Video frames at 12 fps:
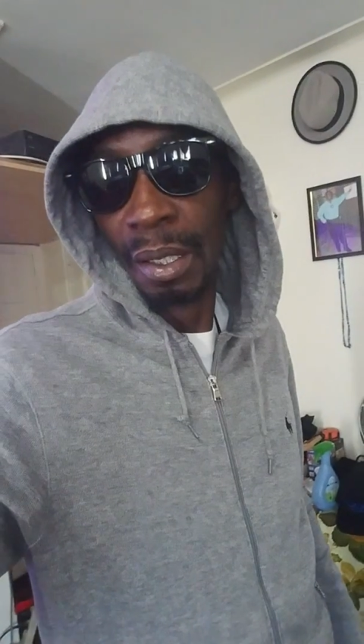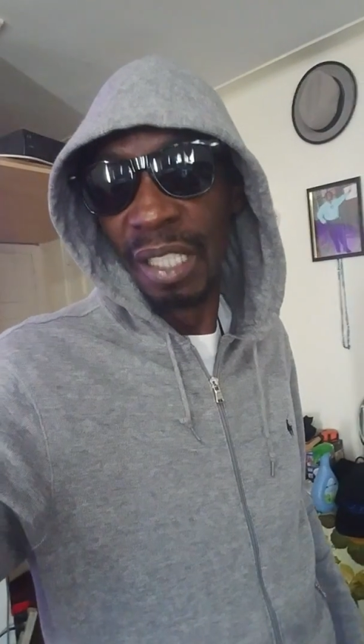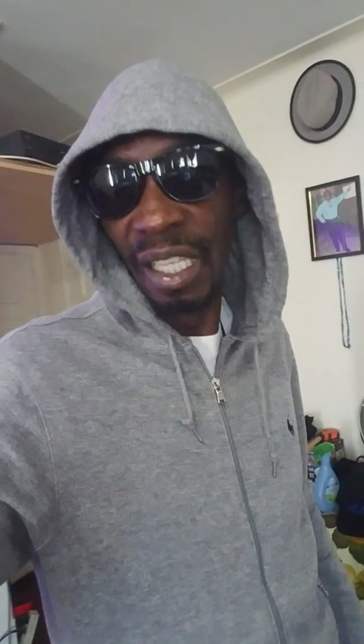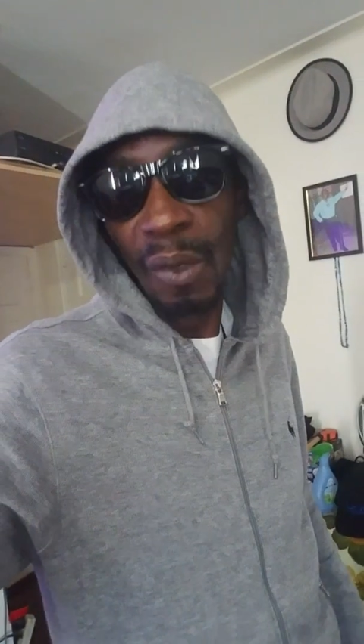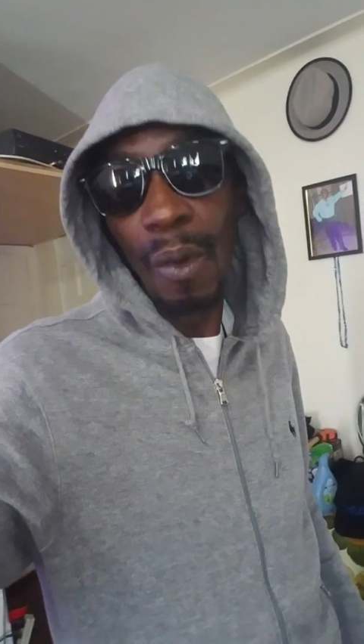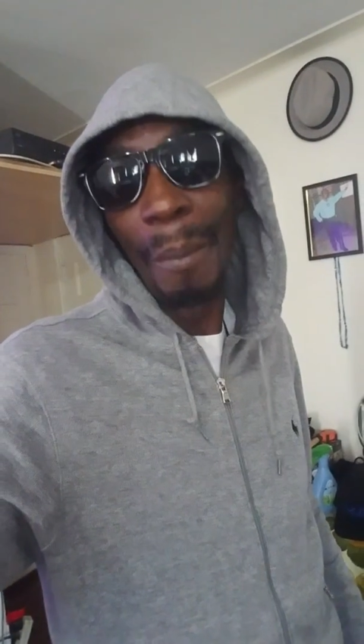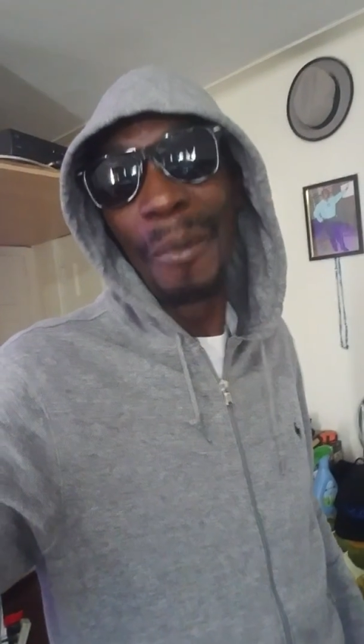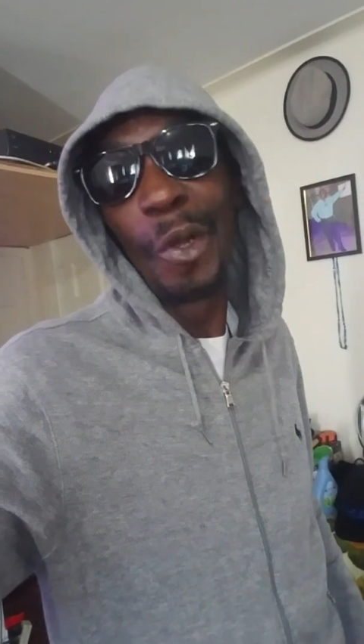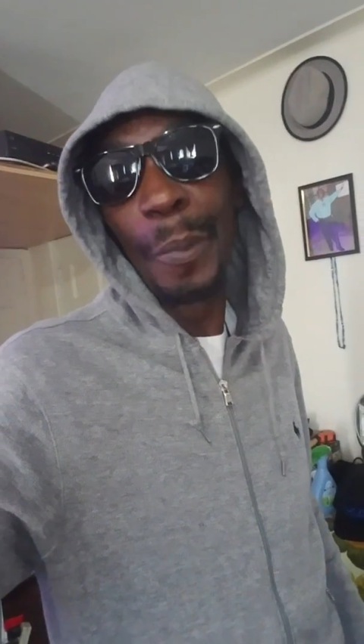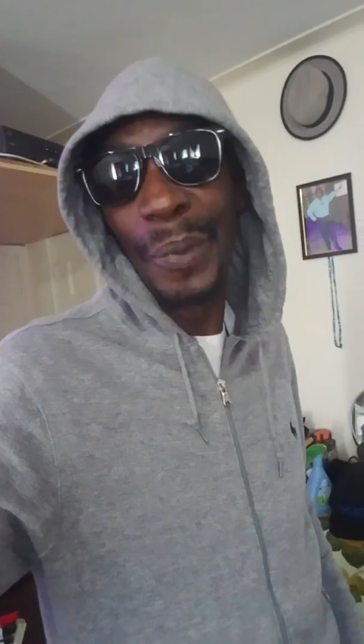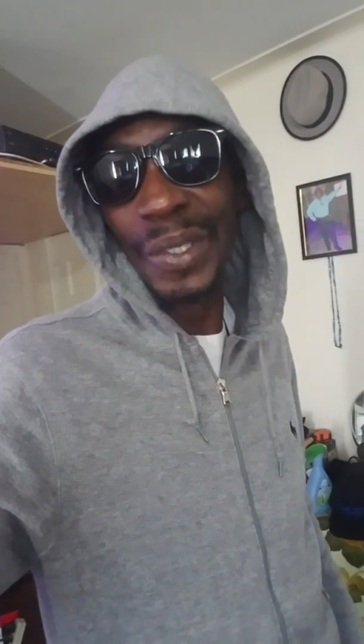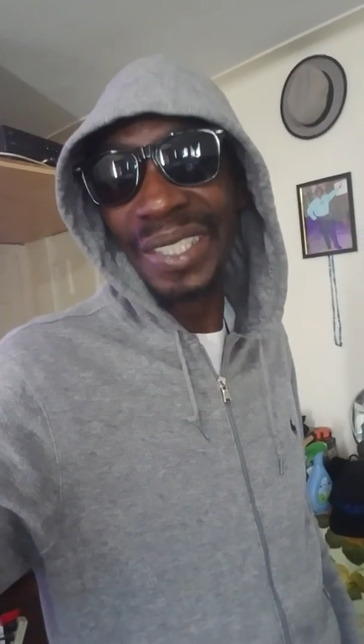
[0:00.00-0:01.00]
You know I'm
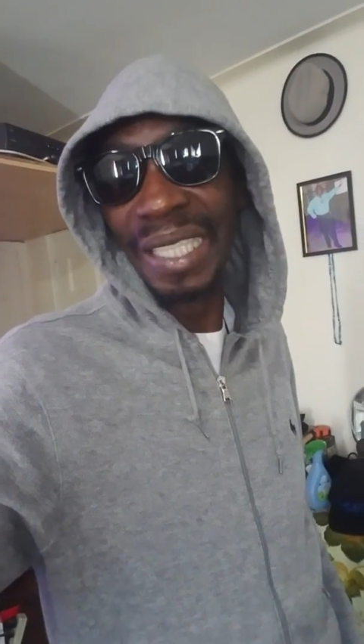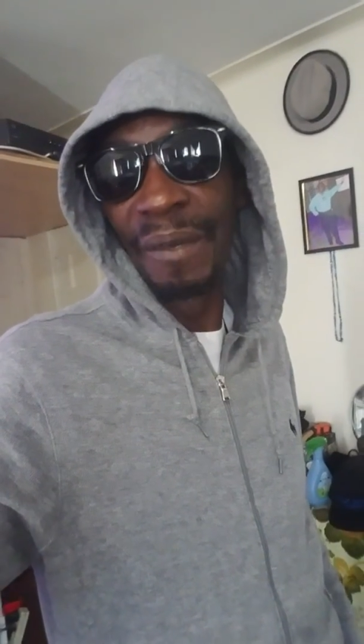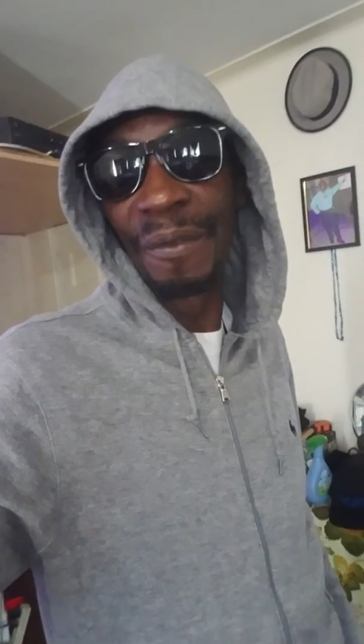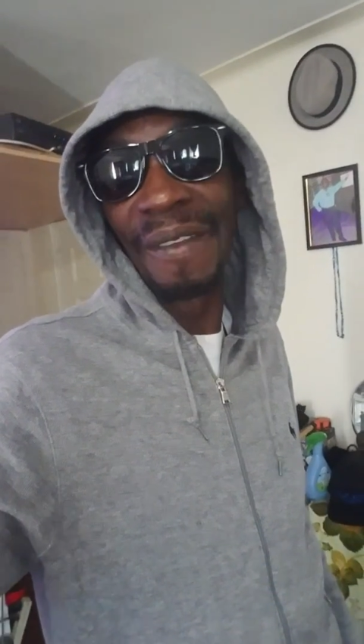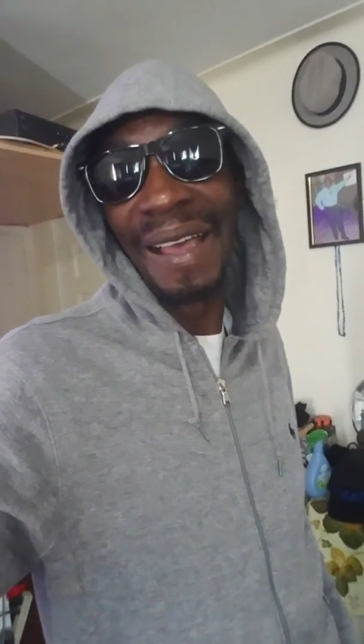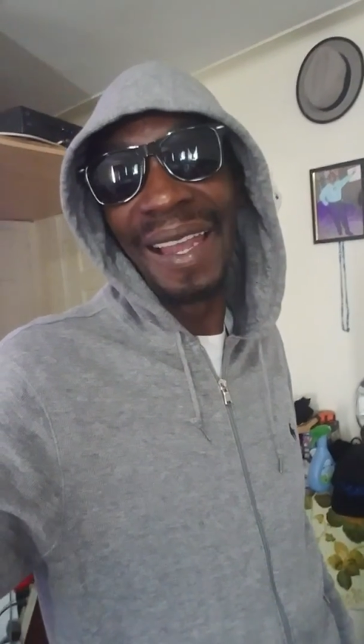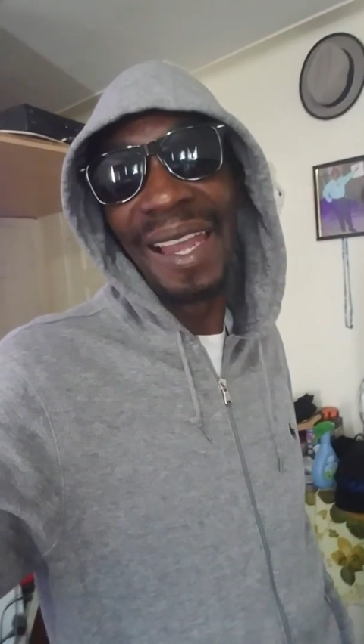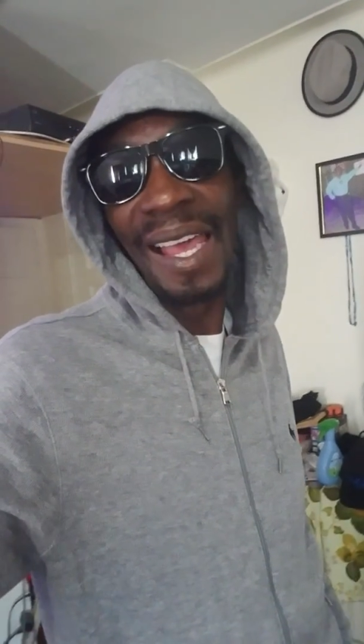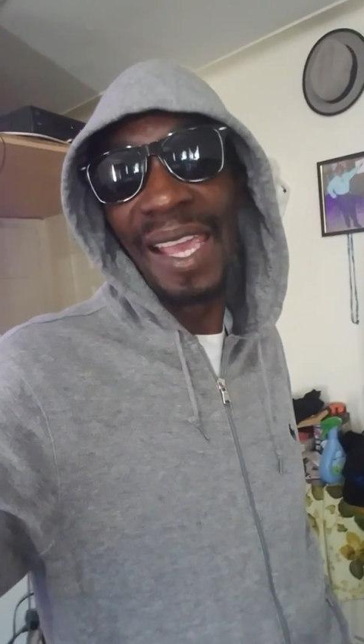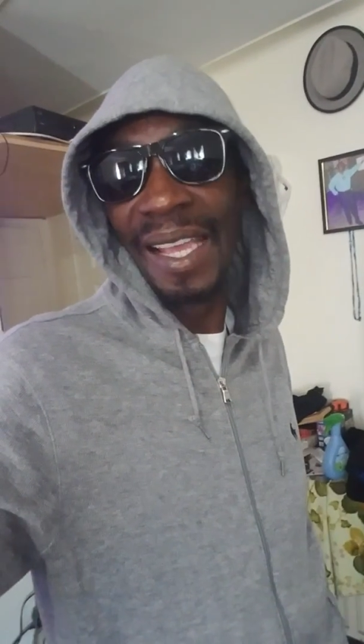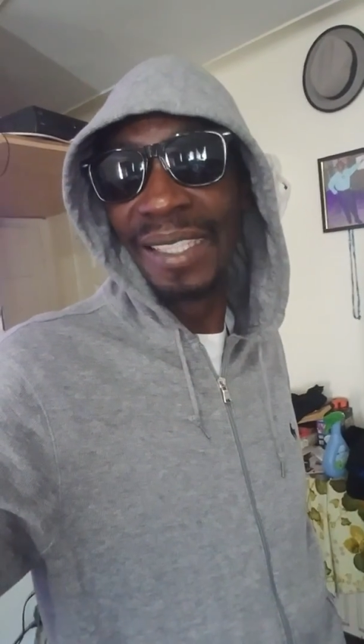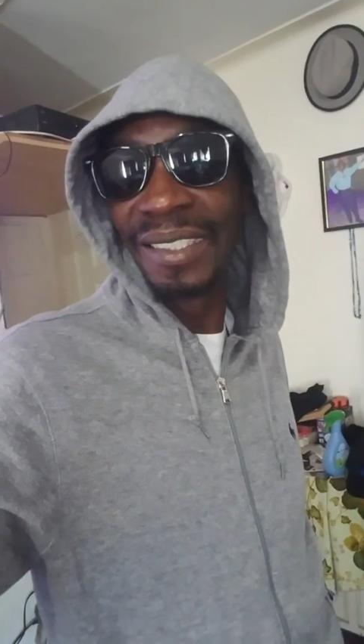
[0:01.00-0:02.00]
represent for
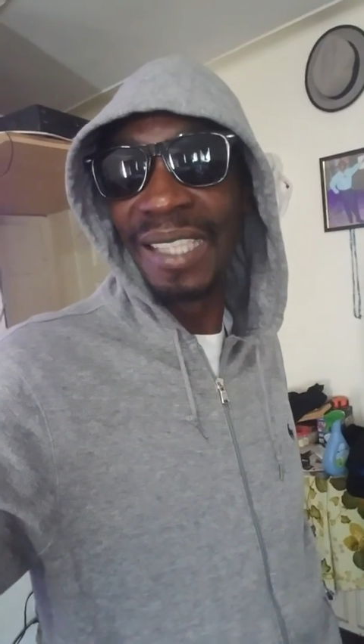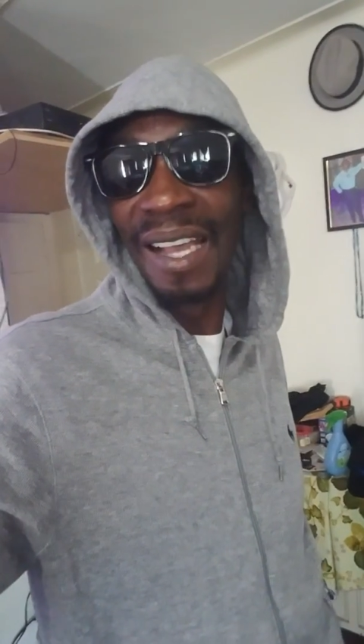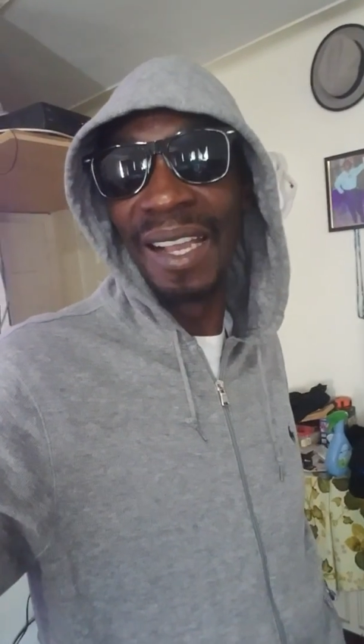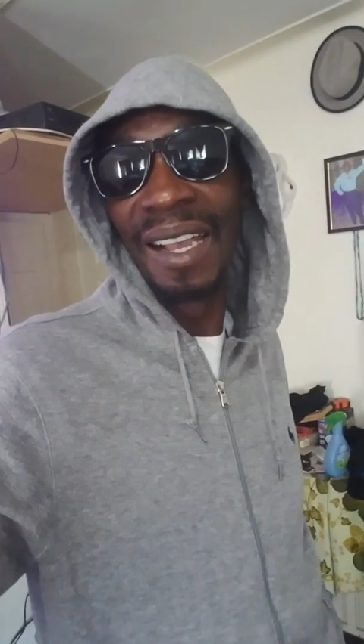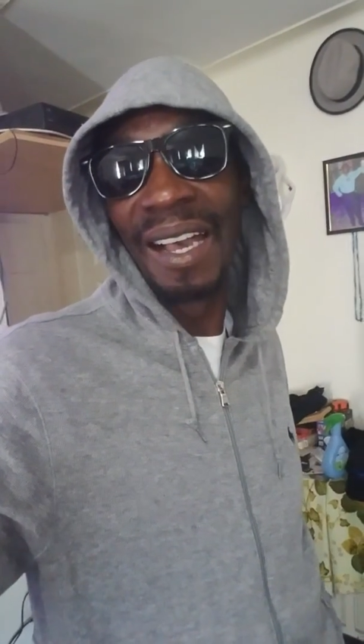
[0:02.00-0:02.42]
Lions and